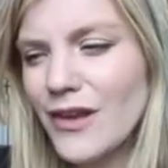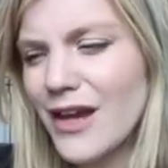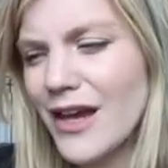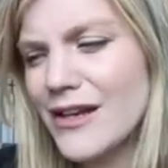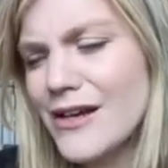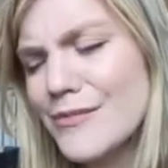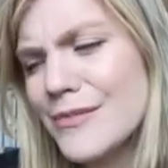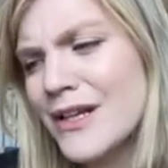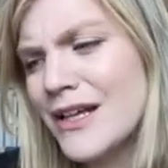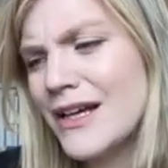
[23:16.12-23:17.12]
and um,
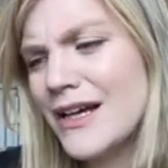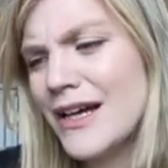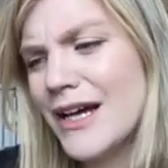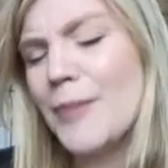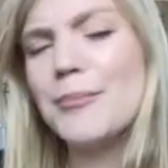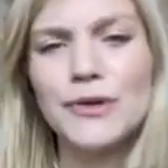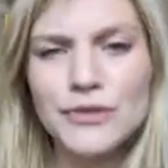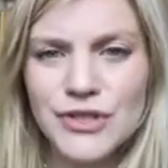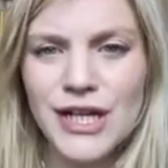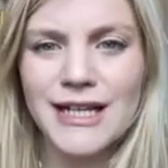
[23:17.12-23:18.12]
and build
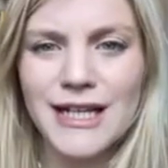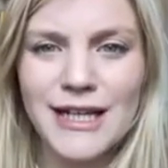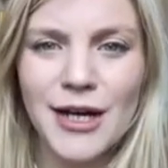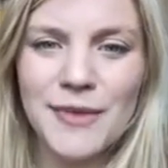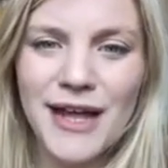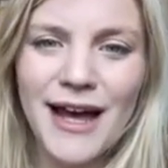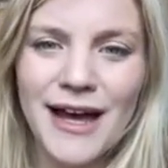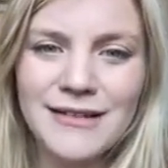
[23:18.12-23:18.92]
your technique up there.